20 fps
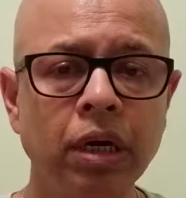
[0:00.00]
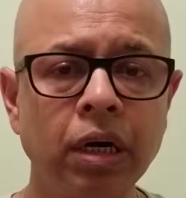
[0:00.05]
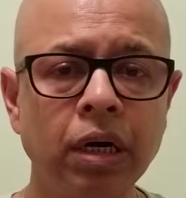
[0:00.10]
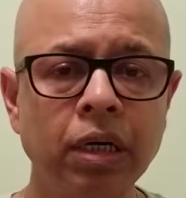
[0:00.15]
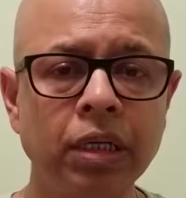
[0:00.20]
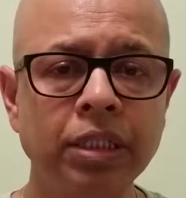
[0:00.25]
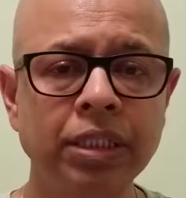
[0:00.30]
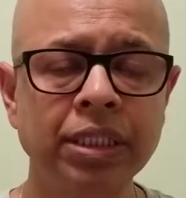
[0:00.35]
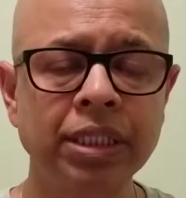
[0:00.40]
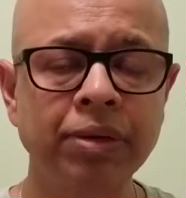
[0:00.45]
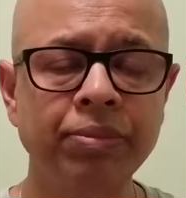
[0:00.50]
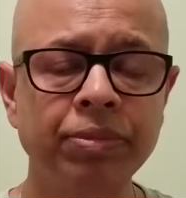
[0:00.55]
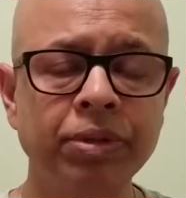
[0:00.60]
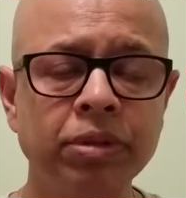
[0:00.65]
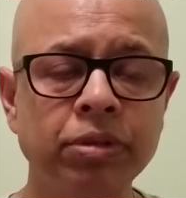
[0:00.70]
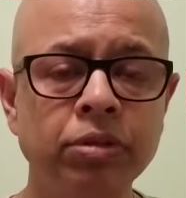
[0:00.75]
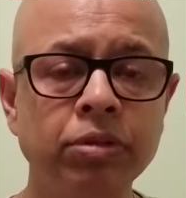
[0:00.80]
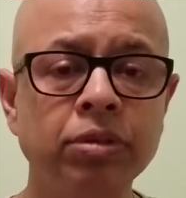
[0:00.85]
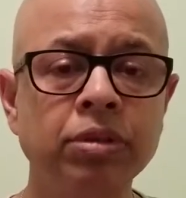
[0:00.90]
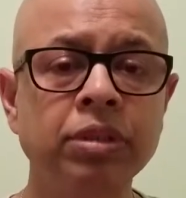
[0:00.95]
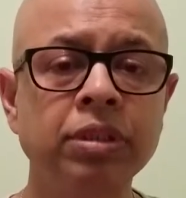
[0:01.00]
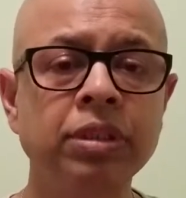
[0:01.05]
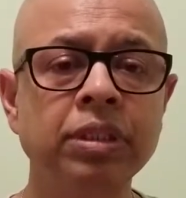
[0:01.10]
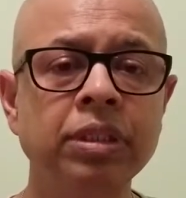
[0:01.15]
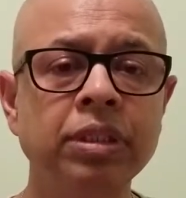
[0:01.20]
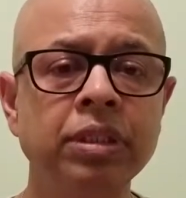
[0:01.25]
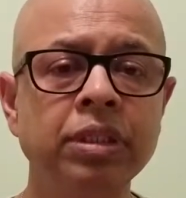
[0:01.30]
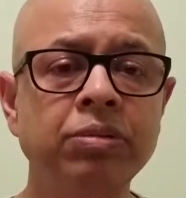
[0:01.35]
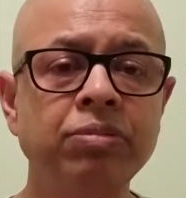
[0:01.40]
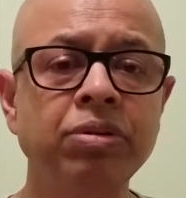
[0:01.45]
in chapter. So
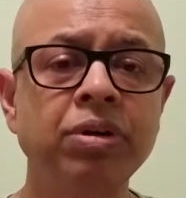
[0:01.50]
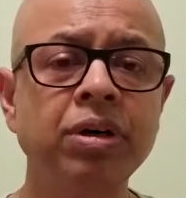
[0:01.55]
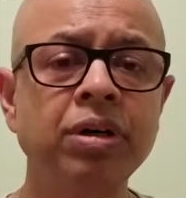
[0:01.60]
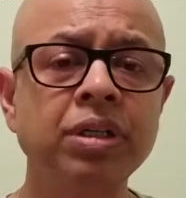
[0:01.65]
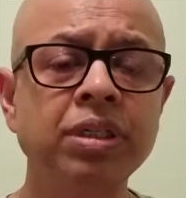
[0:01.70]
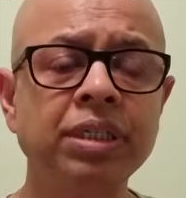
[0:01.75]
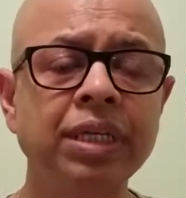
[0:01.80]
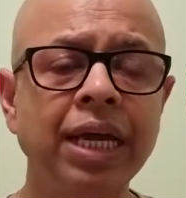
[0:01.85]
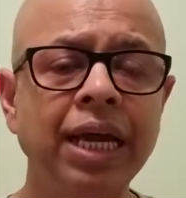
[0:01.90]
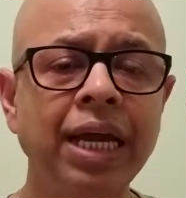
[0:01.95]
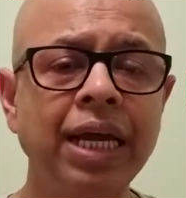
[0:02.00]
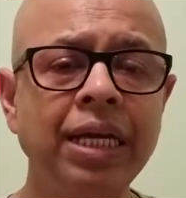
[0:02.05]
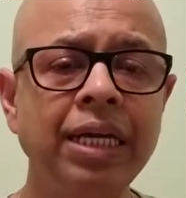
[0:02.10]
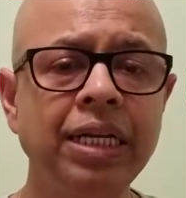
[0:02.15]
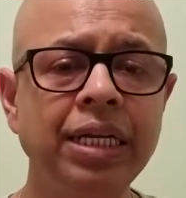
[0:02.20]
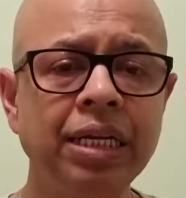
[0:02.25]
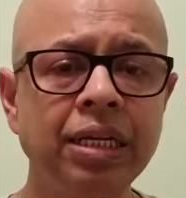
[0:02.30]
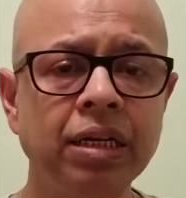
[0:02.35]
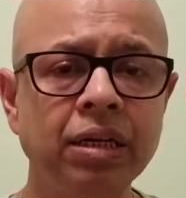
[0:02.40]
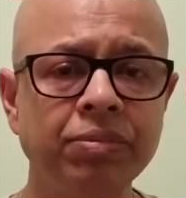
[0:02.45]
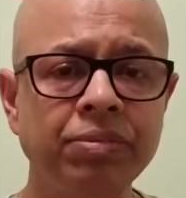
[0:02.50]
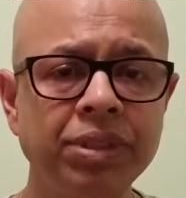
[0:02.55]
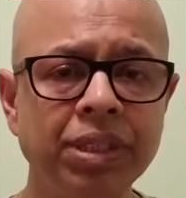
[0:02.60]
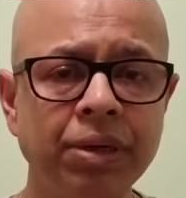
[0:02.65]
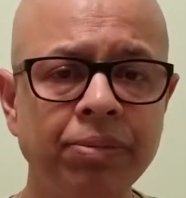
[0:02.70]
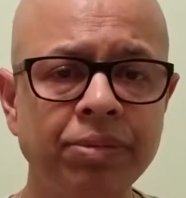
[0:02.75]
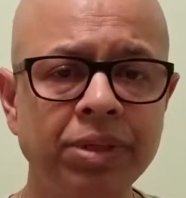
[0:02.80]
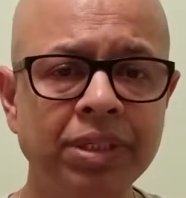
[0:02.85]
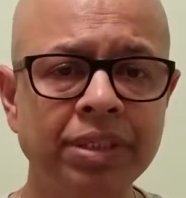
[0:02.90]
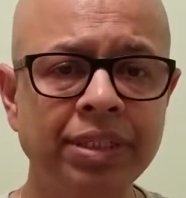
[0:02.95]
the verse 18 of
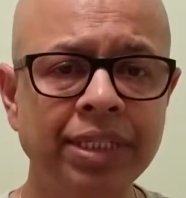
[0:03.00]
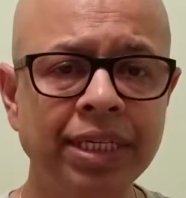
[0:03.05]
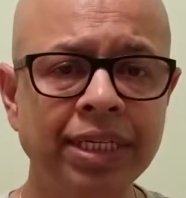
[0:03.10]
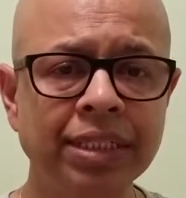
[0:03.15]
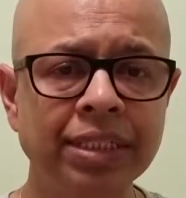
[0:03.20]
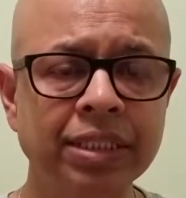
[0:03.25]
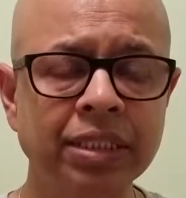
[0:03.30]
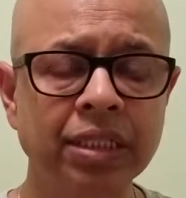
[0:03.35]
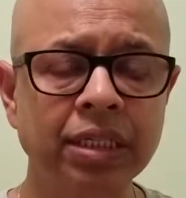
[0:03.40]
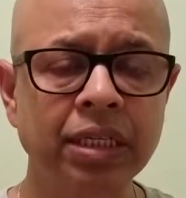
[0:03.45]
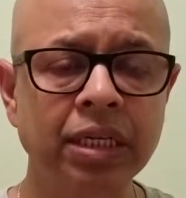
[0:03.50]
chapter 6